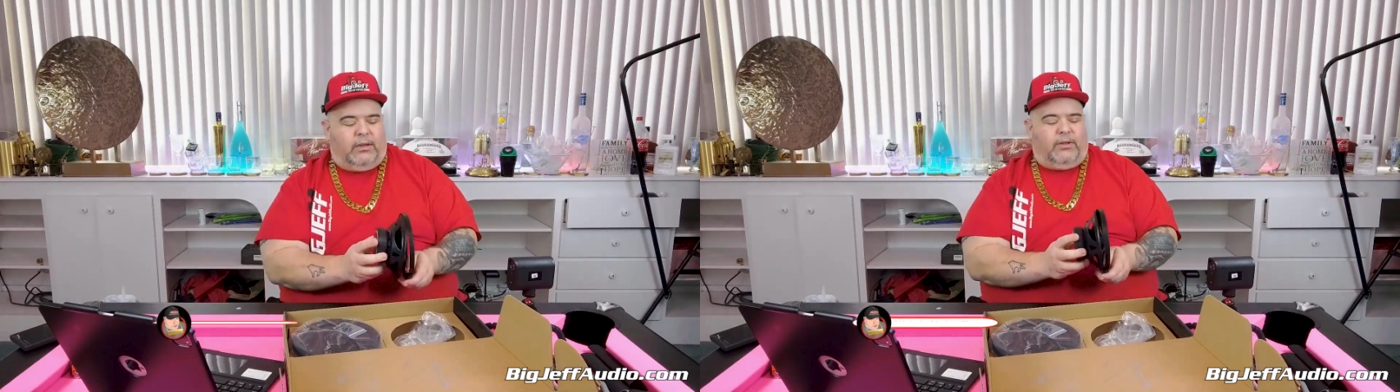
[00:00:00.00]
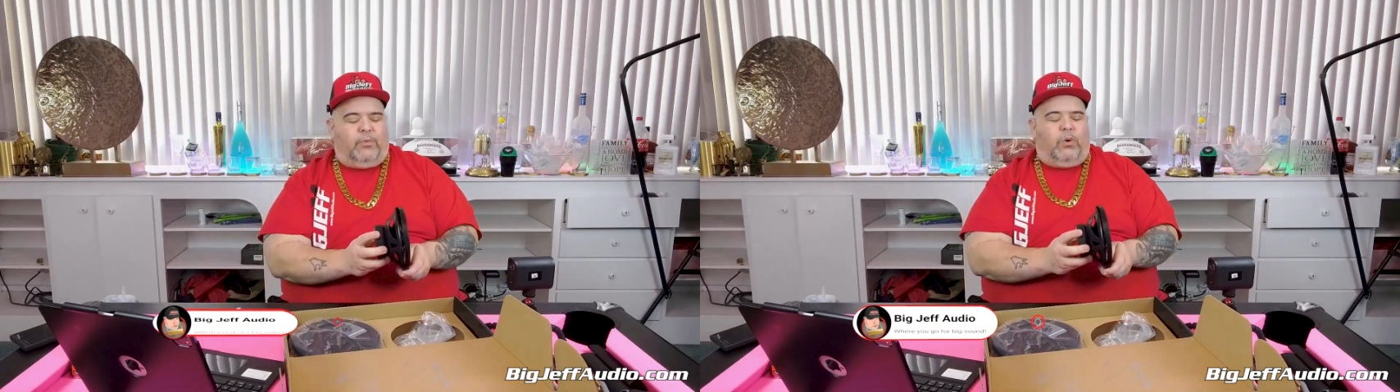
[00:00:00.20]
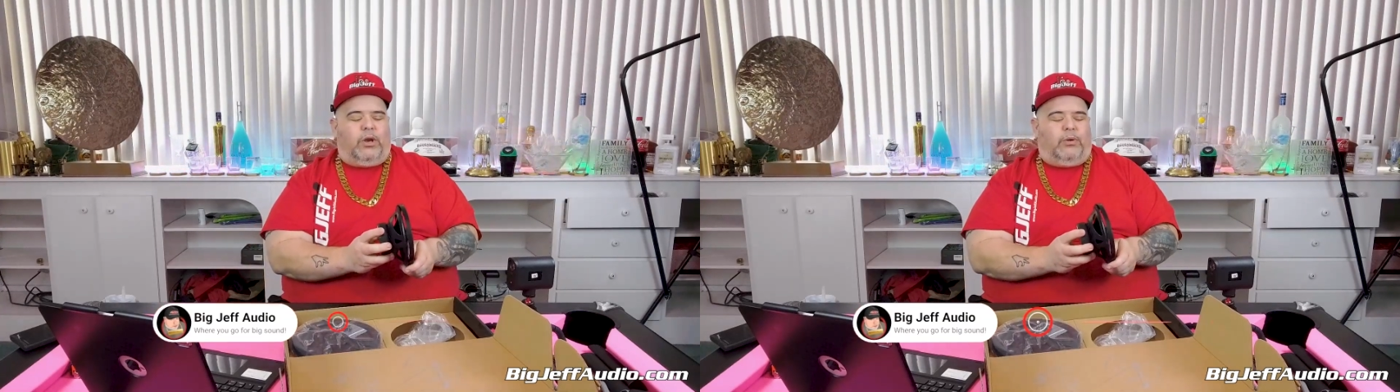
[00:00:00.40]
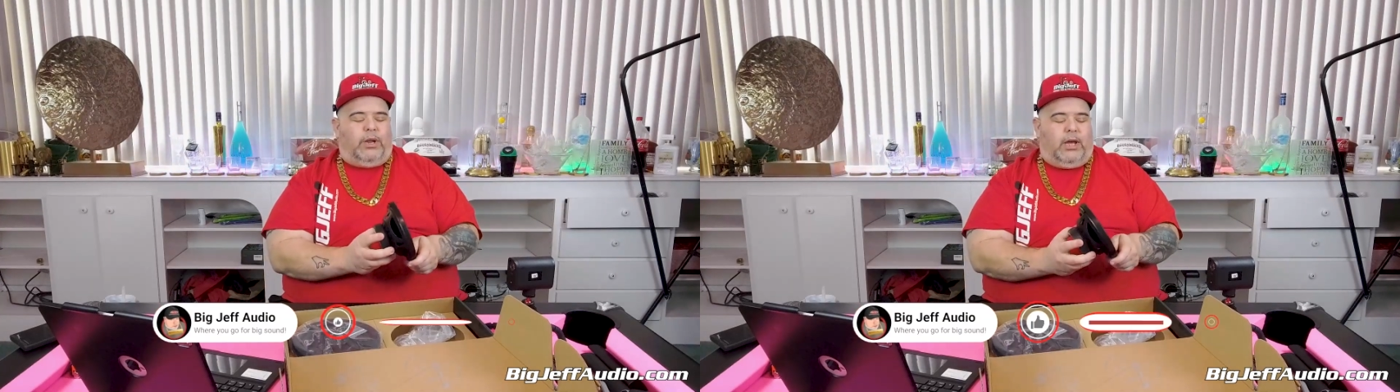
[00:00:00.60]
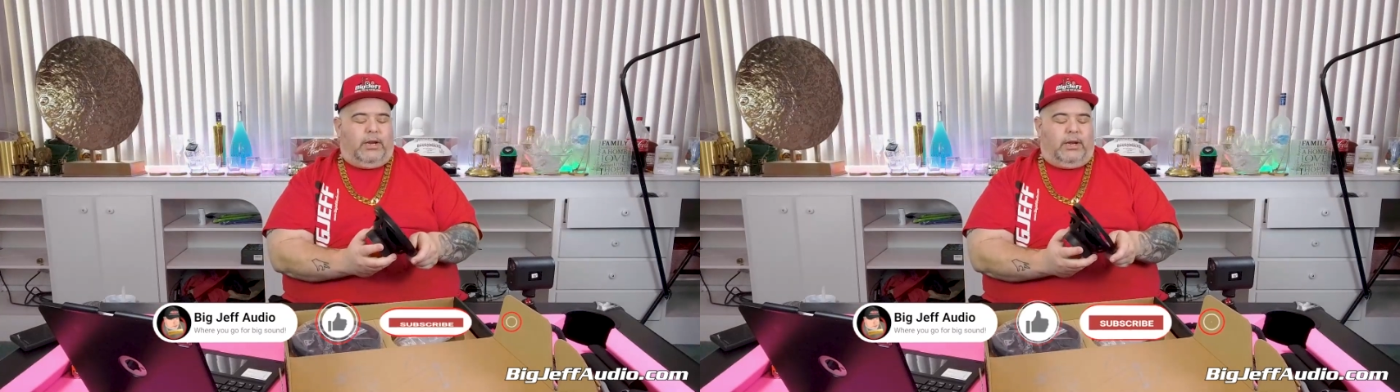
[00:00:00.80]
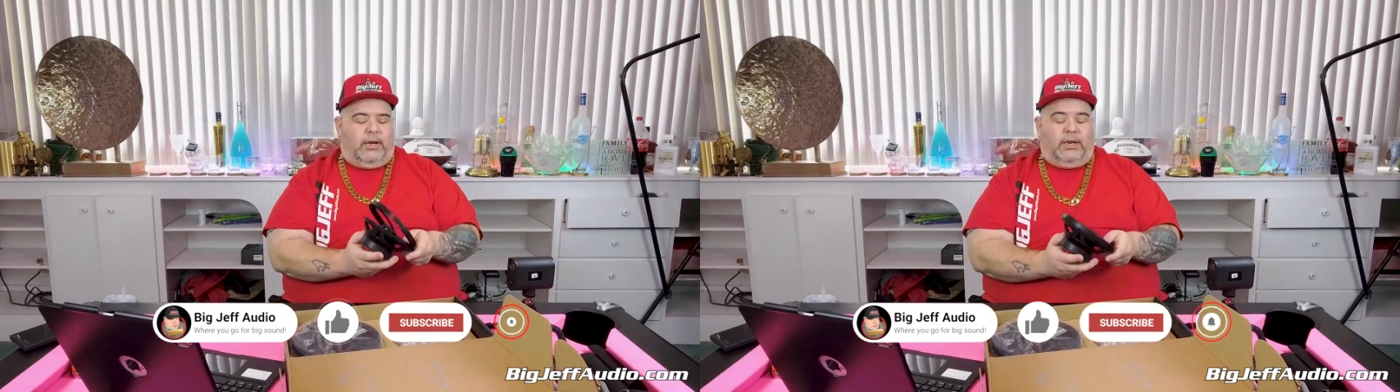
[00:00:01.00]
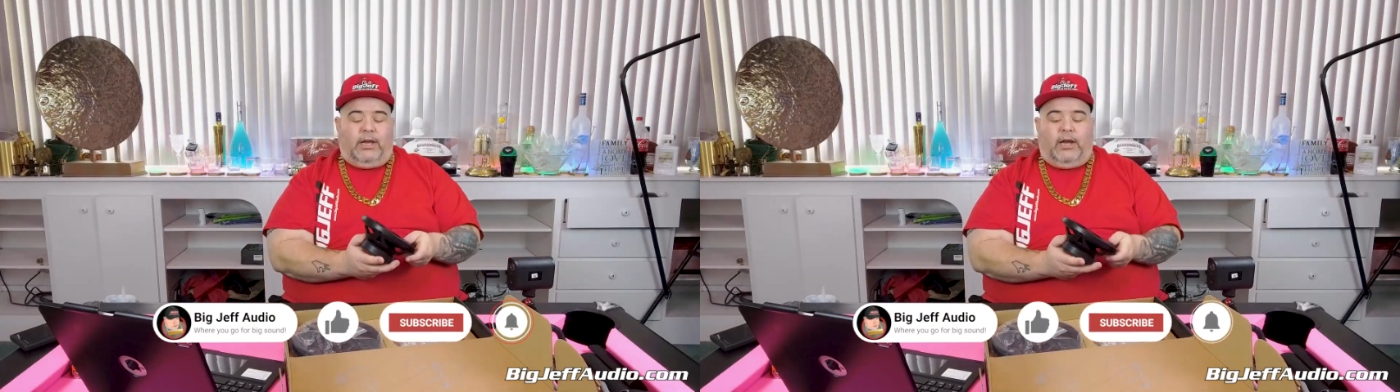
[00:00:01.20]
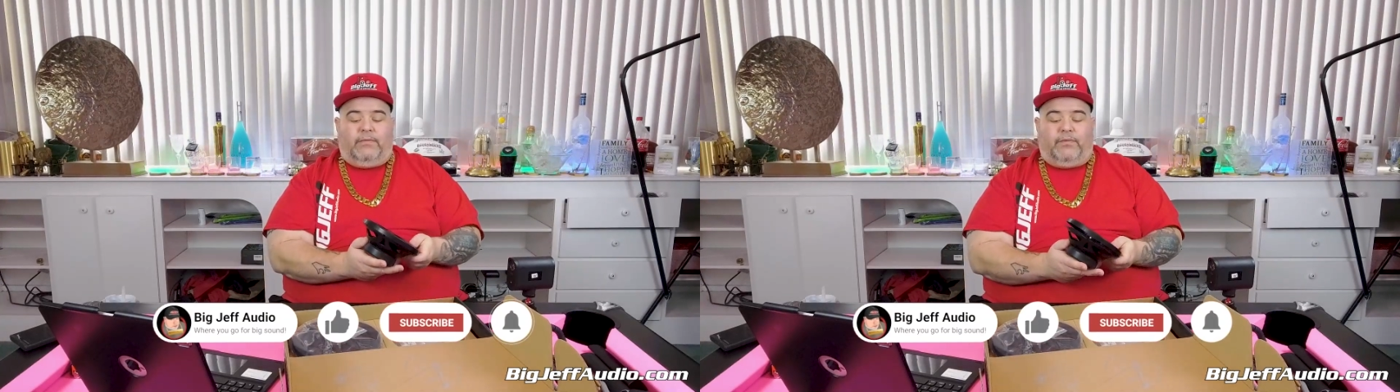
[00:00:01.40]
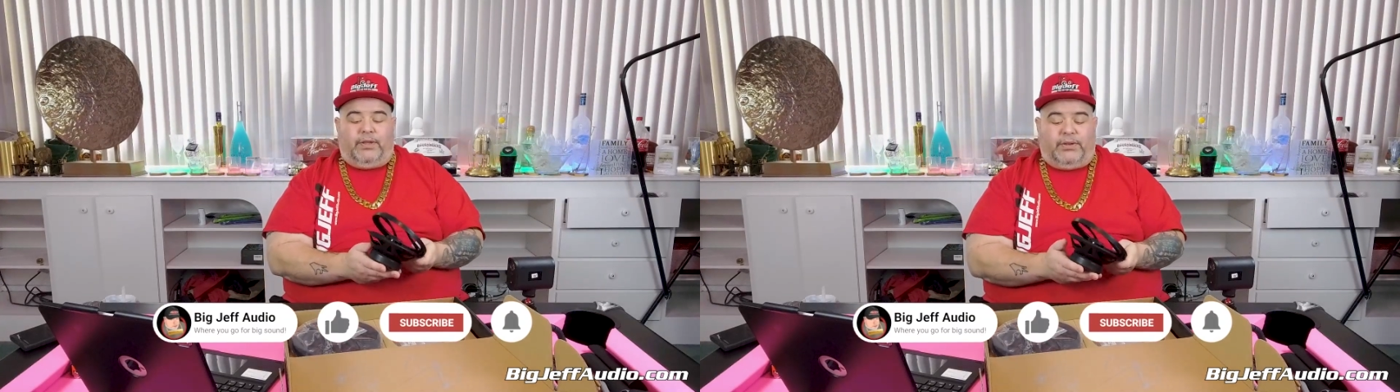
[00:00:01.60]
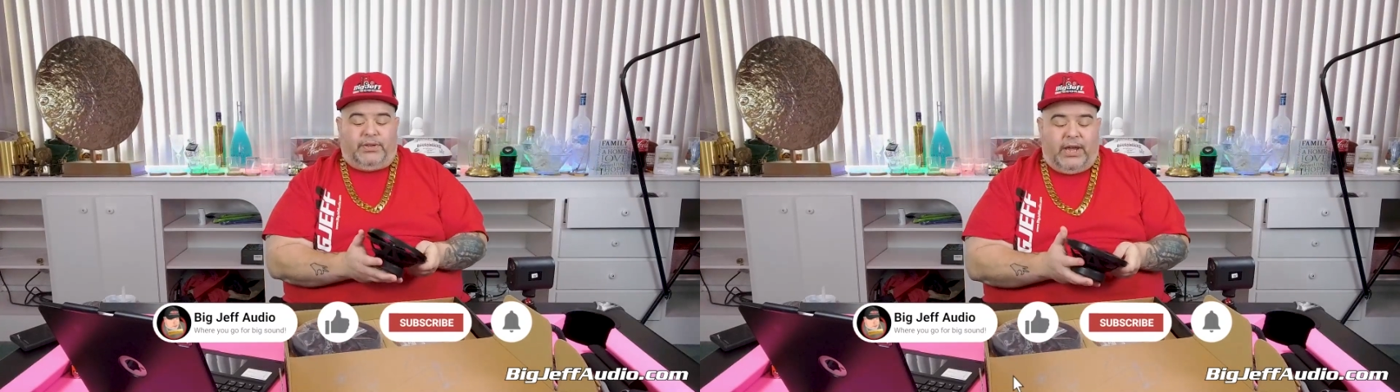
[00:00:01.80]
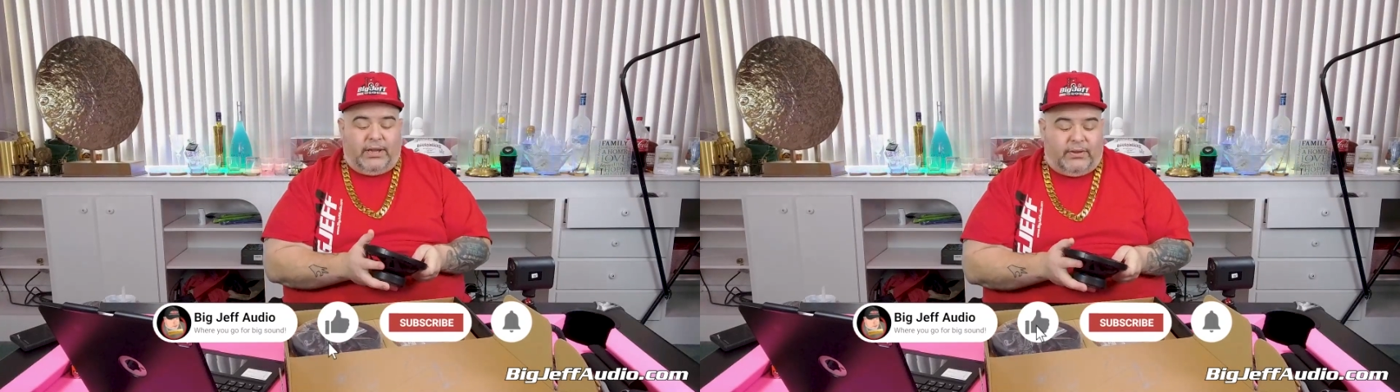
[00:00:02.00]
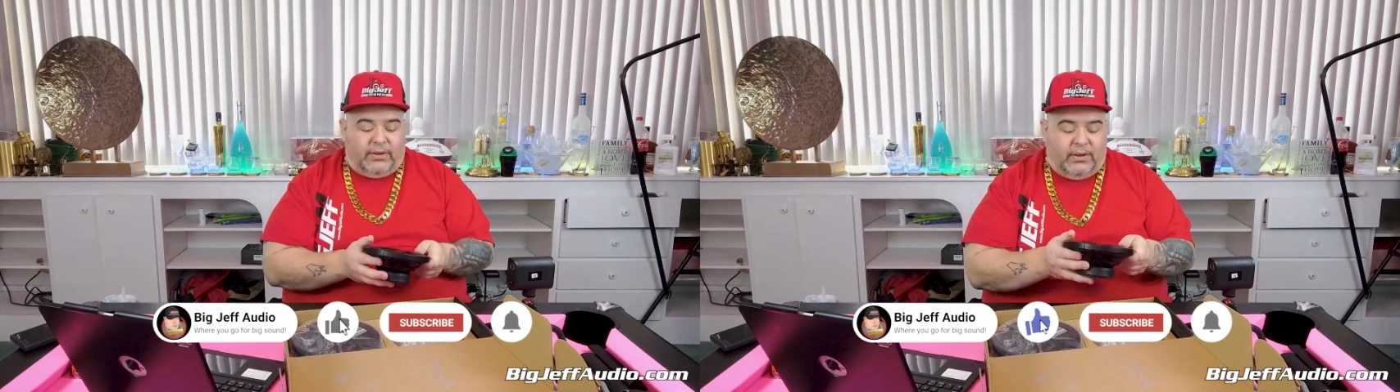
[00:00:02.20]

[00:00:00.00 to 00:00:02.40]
They're $109.99 for the set.